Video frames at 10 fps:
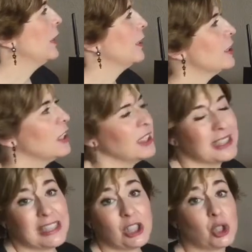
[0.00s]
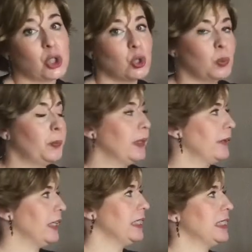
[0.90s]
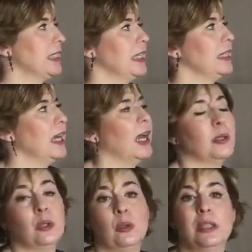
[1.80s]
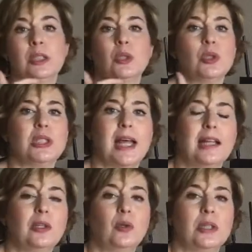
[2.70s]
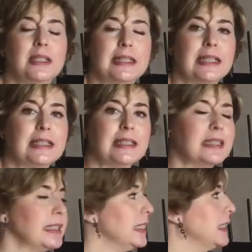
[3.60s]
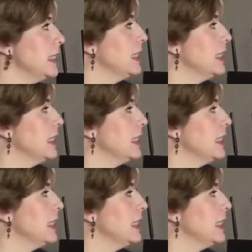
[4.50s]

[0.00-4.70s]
This is super easy. I'm going to tell you the sentences